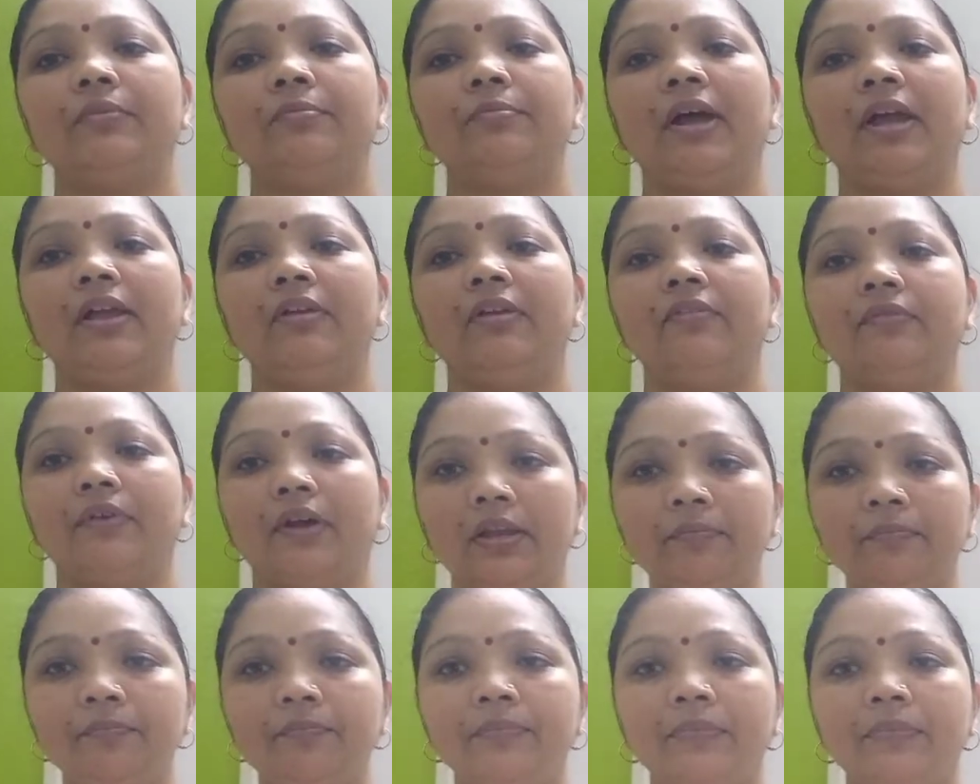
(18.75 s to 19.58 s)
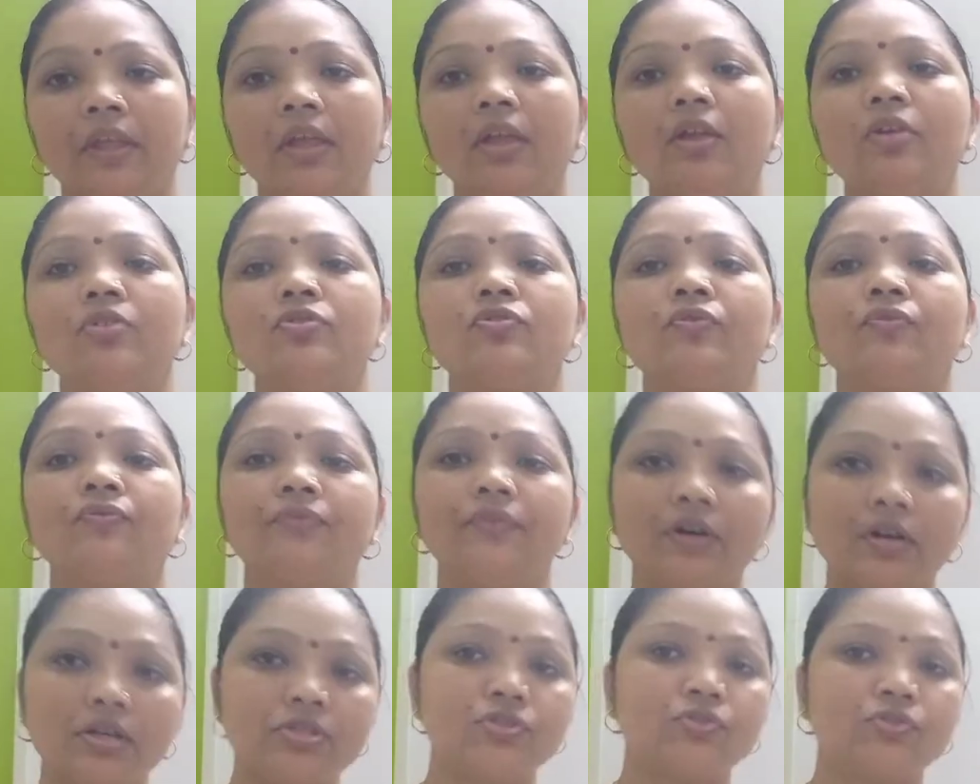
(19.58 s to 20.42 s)
by one. So
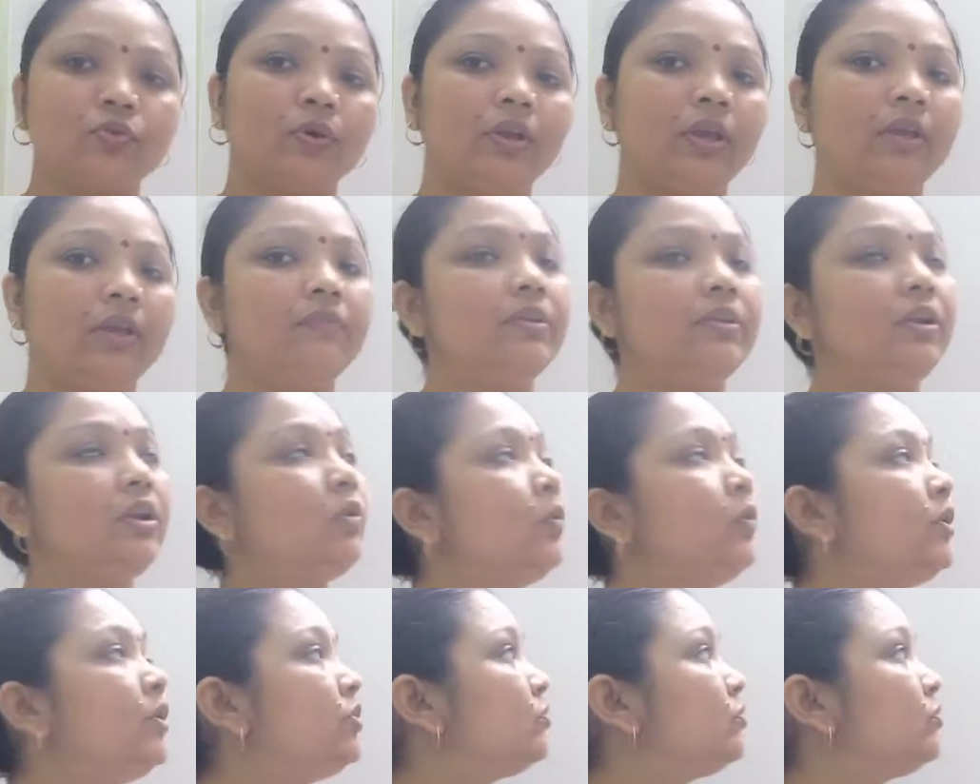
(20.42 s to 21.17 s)
first today we are going